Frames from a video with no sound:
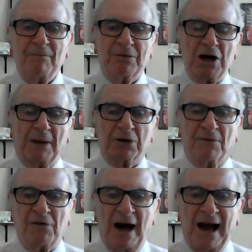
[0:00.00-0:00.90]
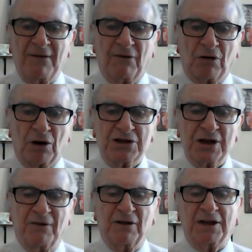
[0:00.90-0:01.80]
chapter 5 and verse
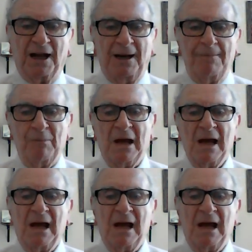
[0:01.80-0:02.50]
17.